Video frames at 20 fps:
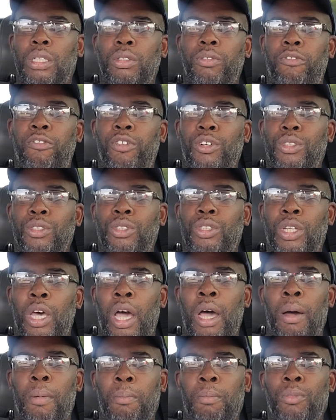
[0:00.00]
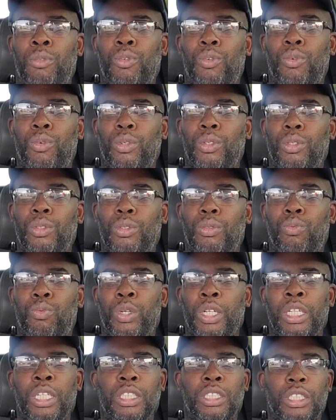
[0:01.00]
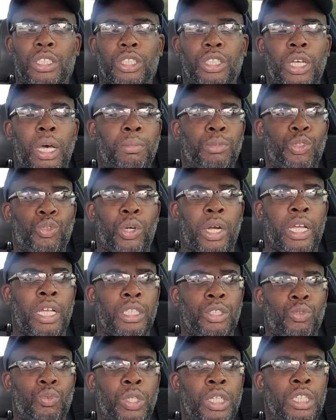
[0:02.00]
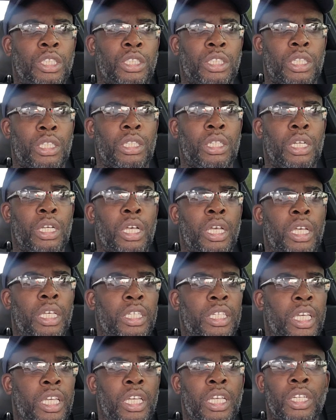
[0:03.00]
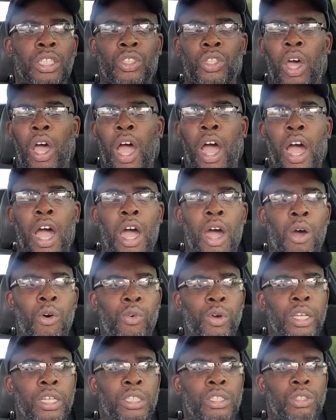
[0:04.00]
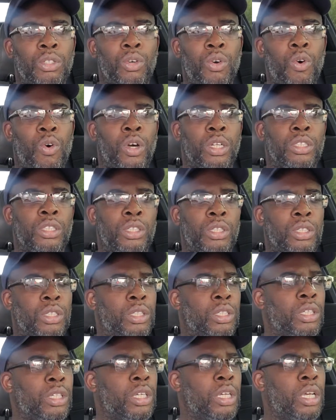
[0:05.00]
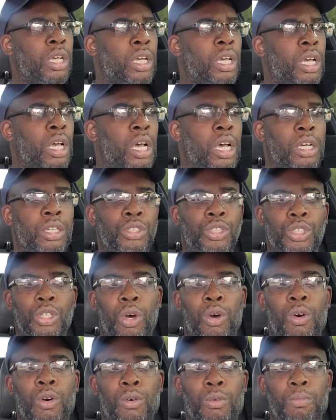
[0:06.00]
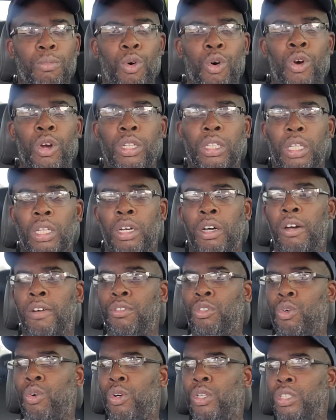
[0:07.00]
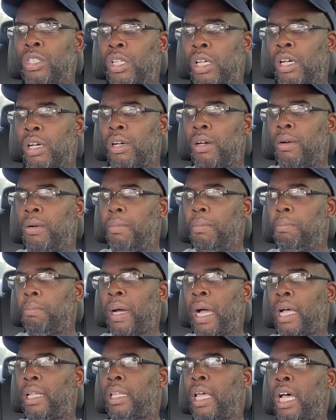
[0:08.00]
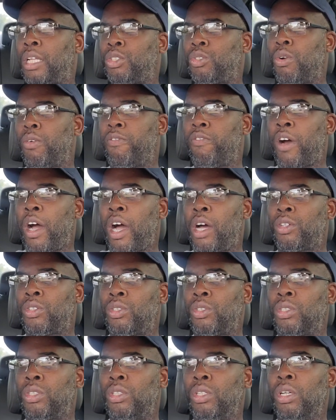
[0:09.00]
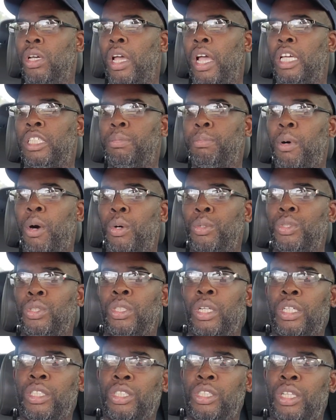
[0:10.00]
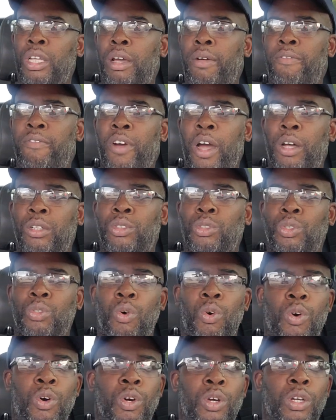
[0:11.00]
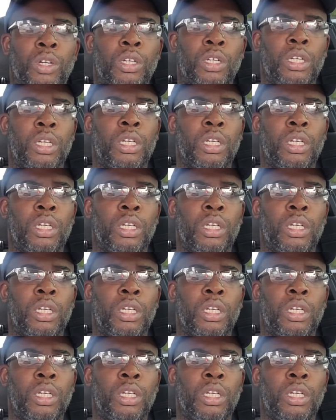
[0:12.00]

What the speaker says: For some reason, some strange reason, kids are always going to show more love towards their biological fathers as opposed to their stepfathers, or